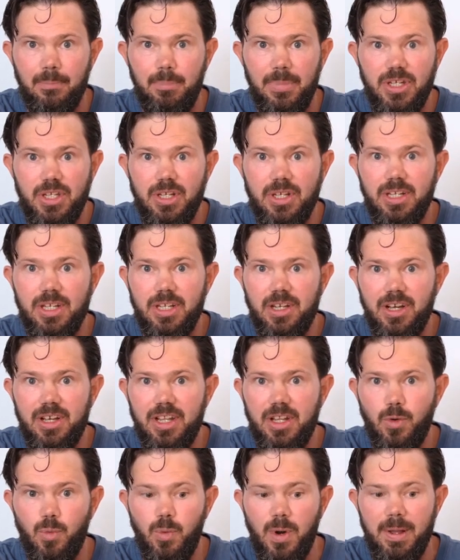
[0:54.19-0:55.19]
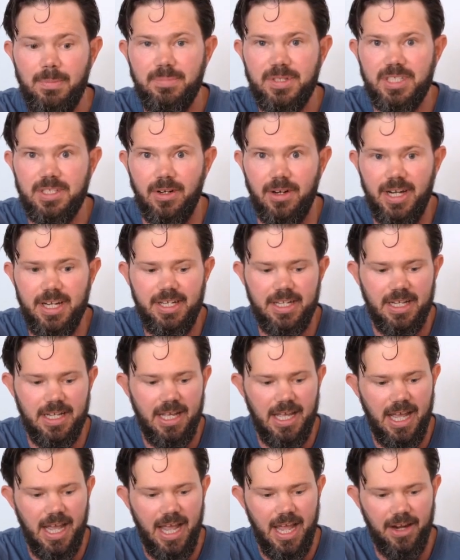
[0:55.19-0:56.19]
but you can go to the website
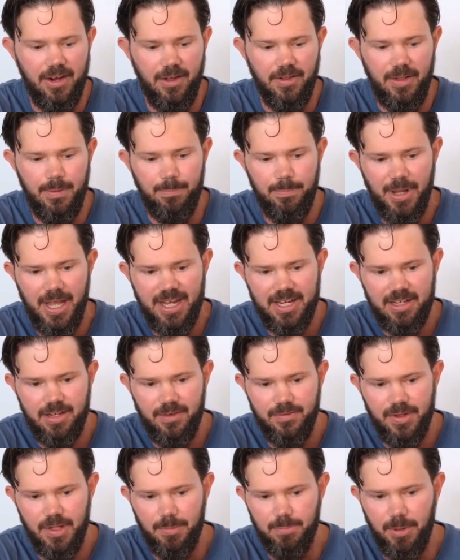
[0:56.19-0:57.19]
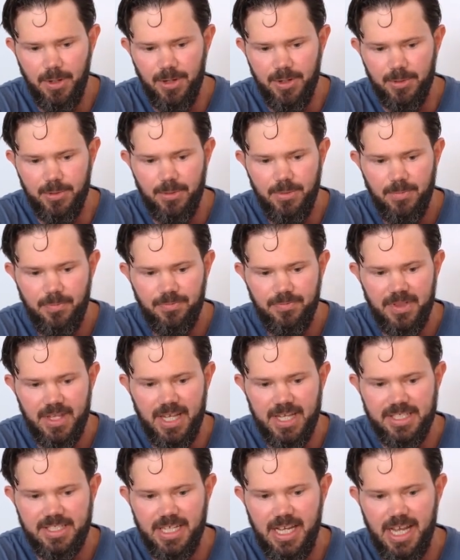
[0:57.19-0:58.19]
and on the back of your bottle,
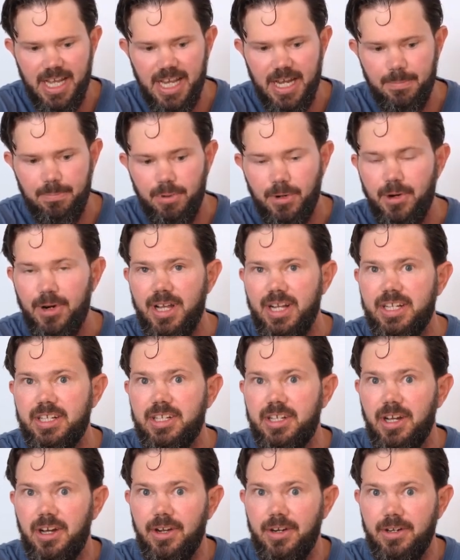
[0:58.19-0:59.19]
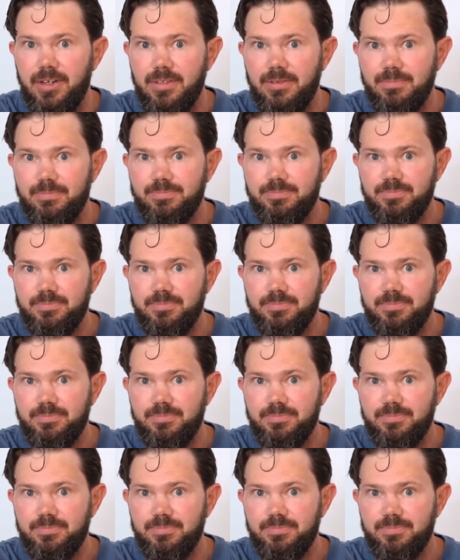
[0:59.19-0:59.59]
there's a product code.